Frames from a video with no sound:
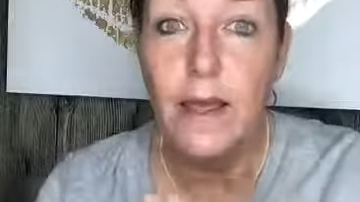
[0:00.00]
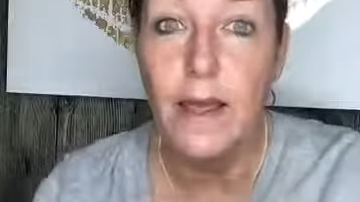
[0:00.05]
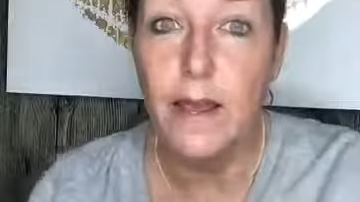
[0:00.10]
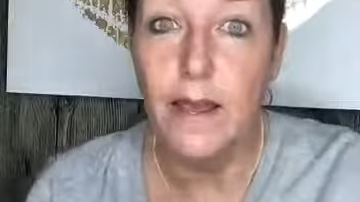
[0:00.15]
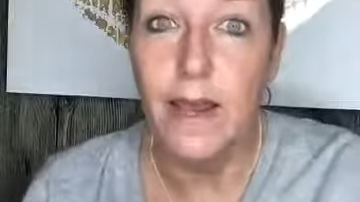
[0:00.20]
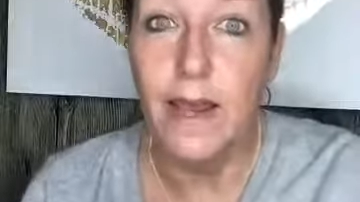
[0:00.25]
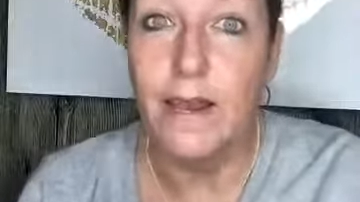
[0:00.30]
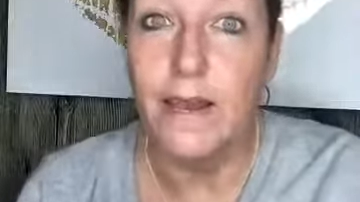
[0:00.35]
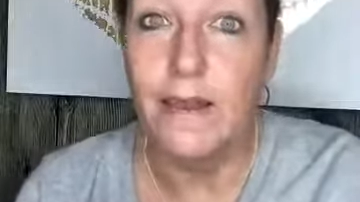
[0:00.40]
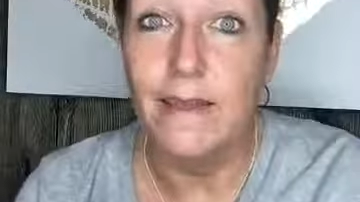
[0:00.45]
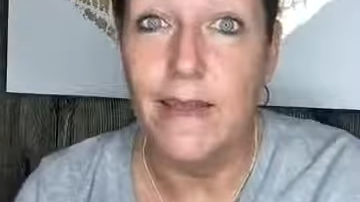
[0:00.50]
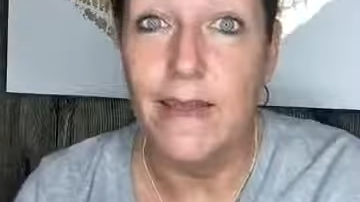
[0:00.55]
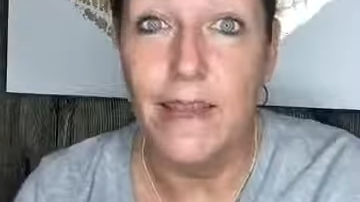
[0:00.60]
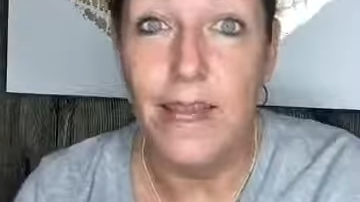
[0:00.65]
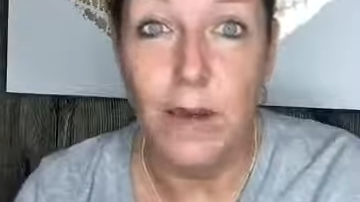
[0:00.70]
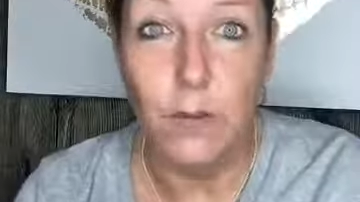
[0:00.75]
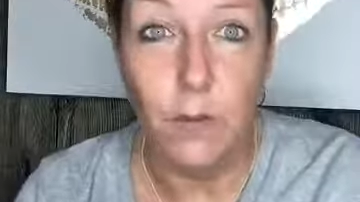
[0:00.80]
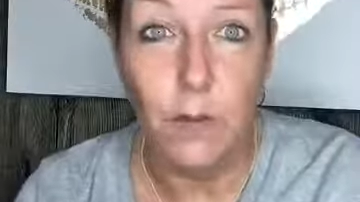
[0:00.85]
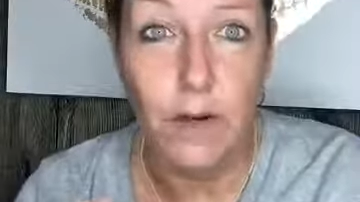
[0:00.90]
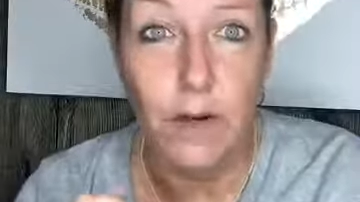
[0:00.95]
get in the
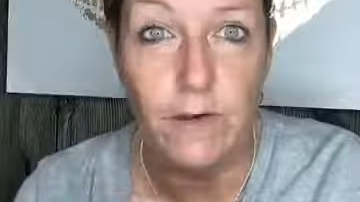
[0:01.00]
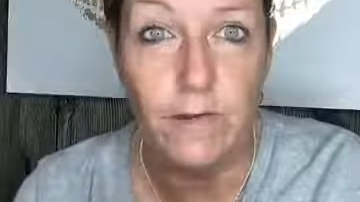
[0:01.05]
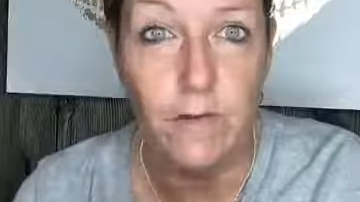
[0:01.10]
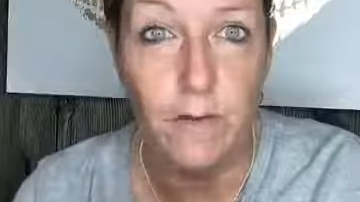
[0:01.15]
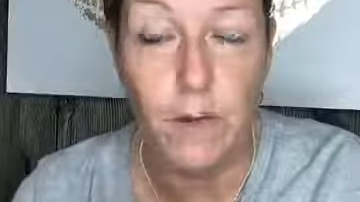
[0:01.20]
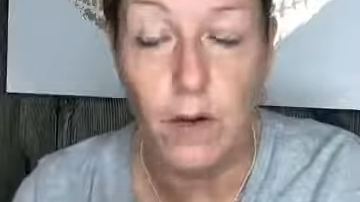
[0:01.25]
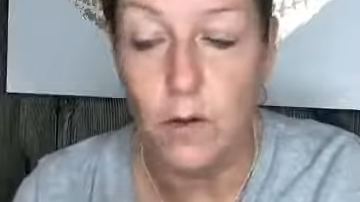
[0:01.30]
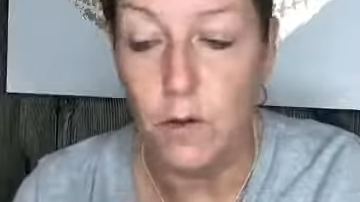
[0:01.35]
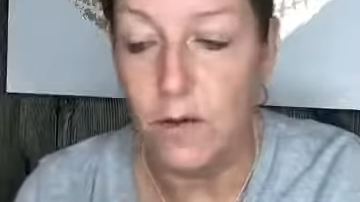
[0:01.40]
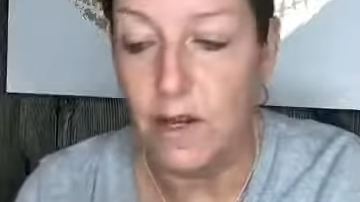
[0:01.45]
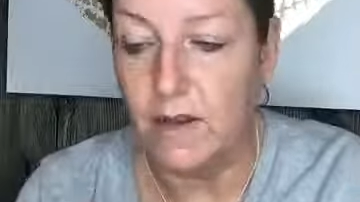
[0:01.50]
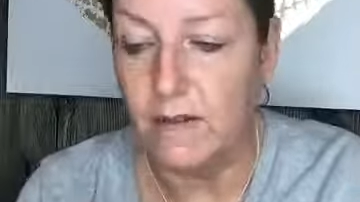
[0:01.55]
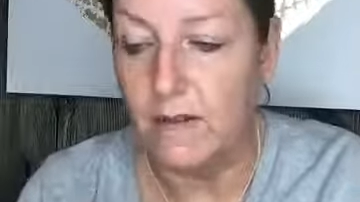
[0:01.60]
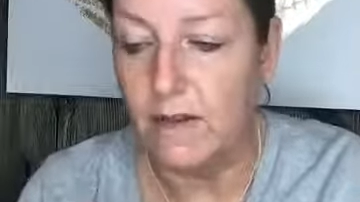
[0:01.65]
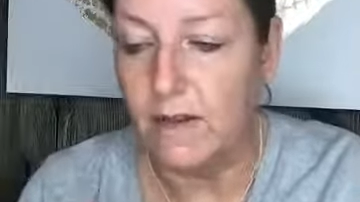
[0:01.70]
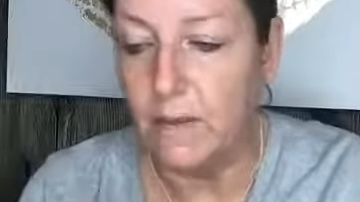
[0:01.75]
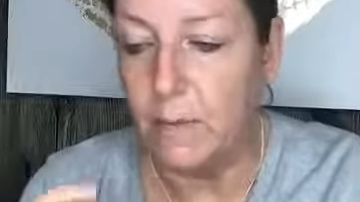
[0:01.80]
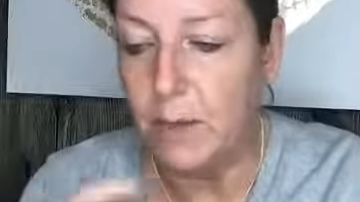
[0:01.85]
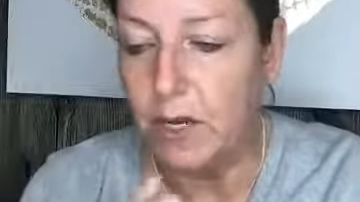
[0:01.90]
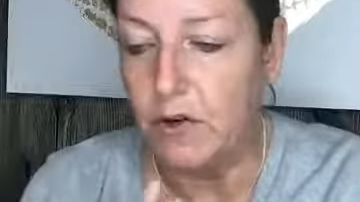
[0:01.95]
get rid of mode, because
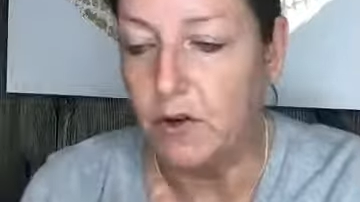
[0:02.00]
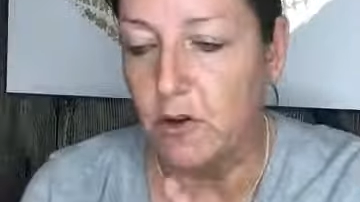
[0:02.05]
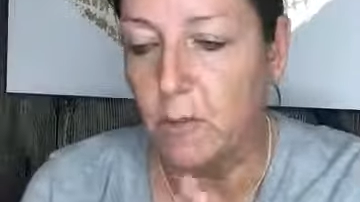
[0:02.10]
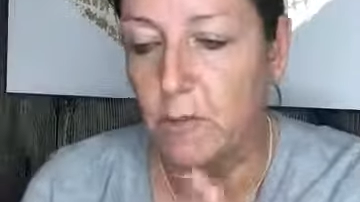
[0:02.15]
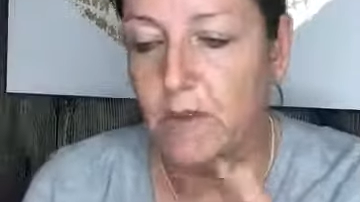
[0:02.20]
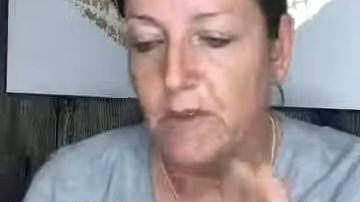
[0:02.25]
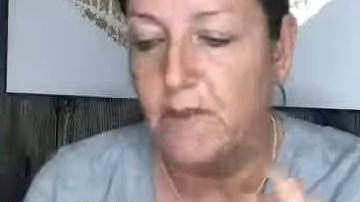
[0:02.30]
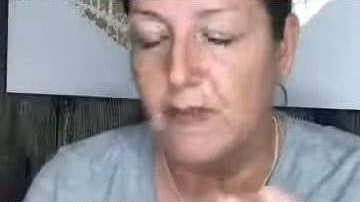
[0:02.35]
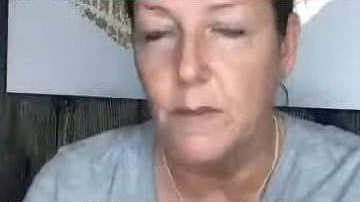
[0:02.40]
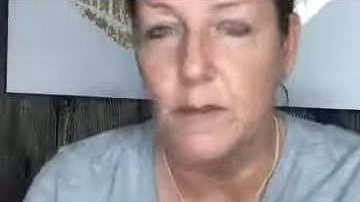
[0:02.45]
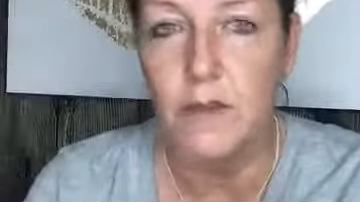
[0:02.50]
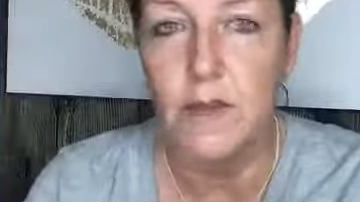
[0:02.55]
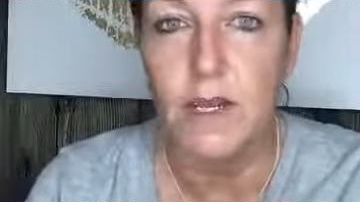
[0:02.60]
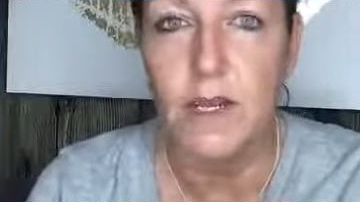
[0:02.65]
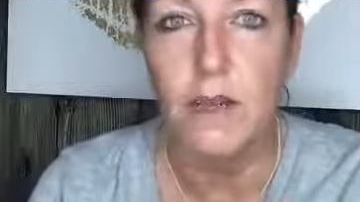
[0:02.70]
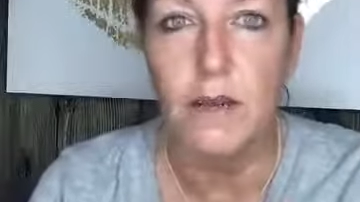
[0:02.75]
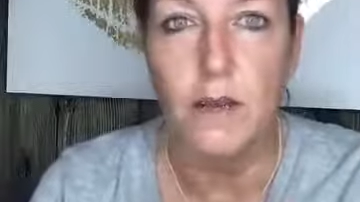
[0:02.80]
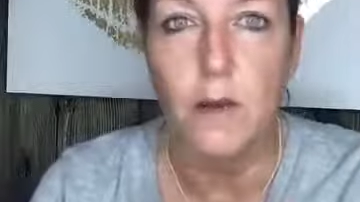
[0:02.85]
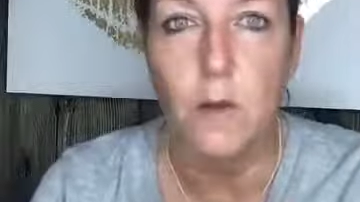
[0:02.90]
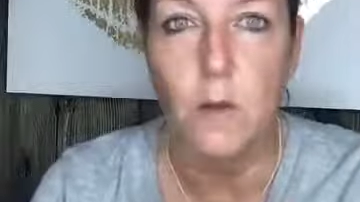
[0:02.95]
his bedroom just seems like
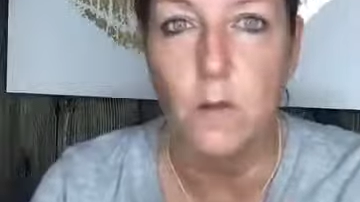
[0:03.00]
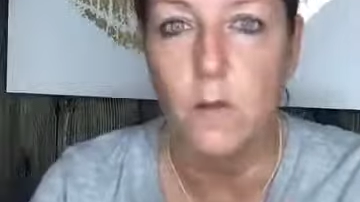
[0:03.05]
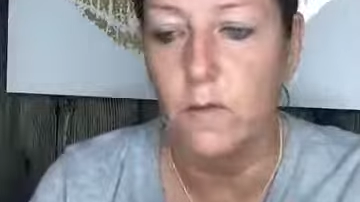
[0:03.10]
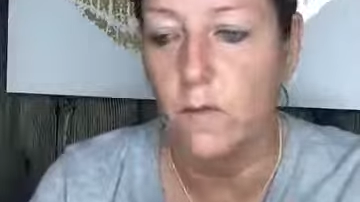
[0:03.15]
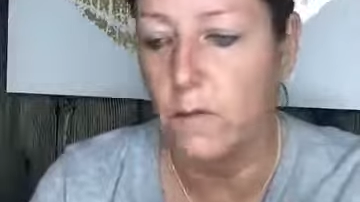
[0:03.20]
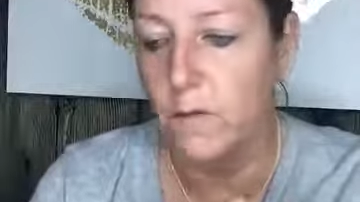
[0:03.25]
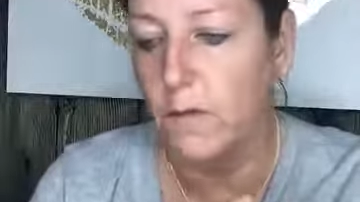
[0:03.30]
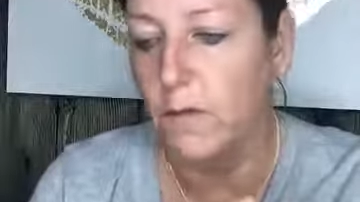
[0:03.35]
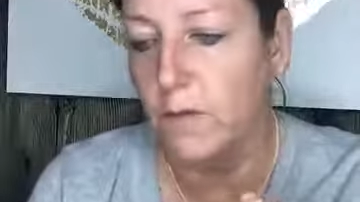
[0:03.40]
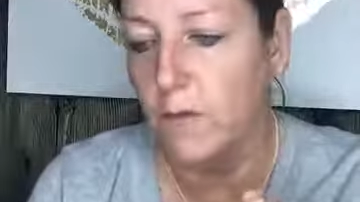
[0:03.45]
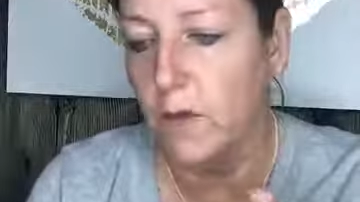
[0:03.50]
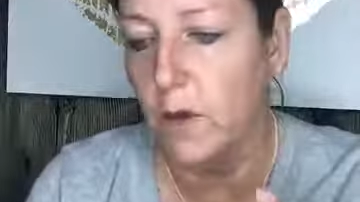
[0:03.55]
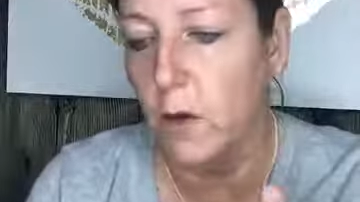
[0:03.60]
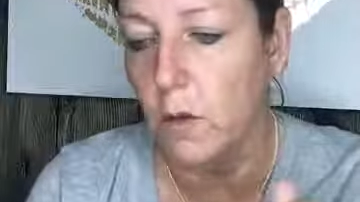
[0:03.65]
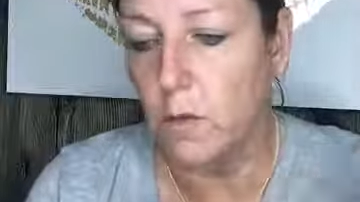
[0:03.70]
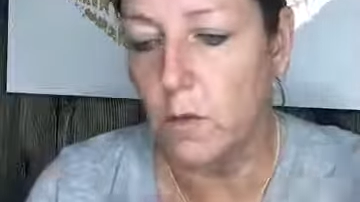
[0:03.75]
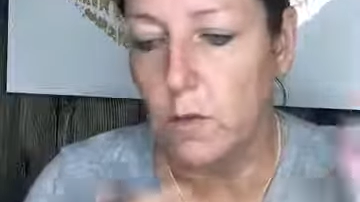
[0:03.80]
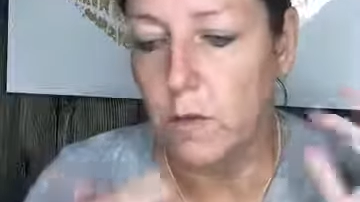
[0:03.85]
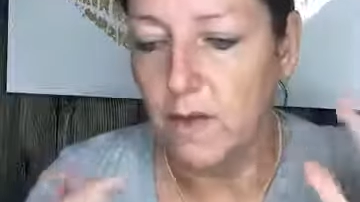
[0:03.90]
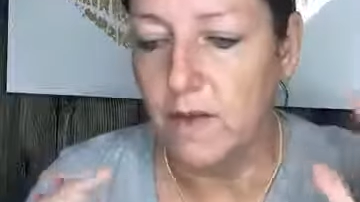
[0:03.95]
it's
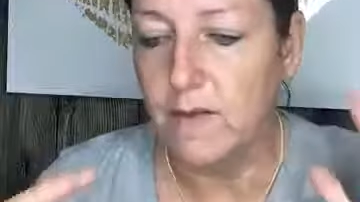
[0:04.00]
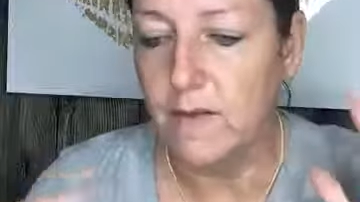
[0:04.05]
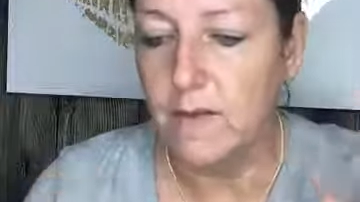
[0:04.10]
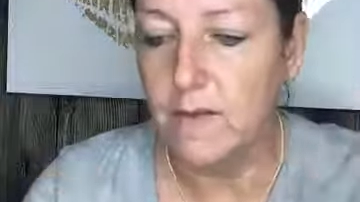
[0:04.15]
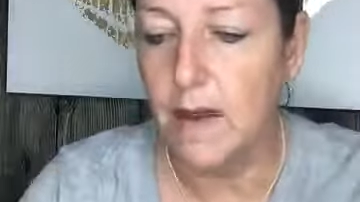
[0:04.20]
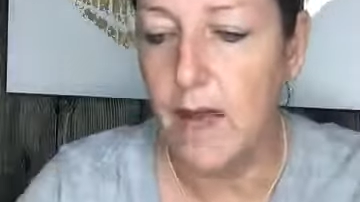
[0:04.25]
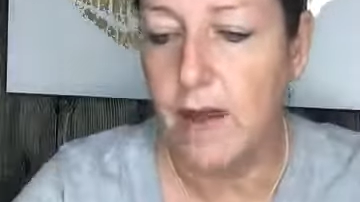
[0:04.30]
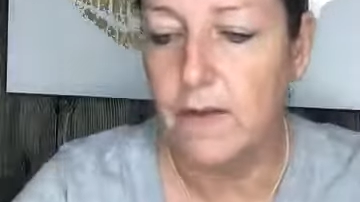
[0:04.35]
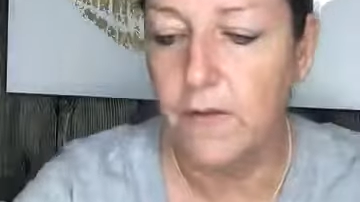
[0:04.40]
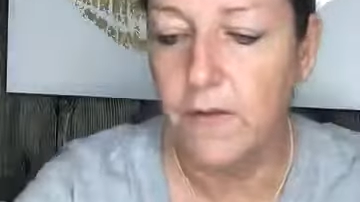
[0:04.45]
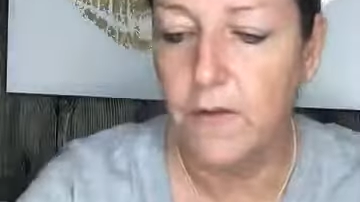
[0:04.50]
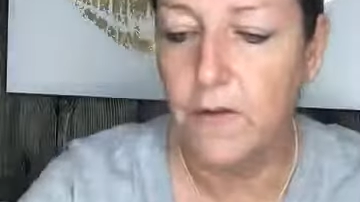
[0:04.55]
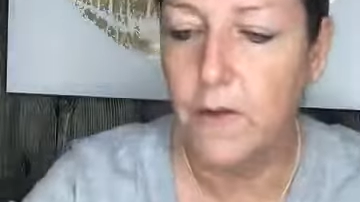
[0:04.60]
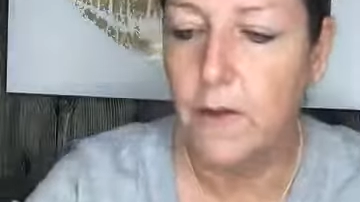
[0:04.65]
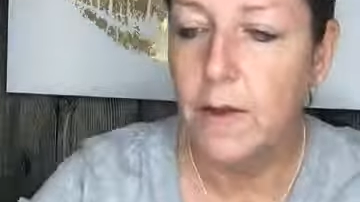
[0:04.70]
overflowed with stuff.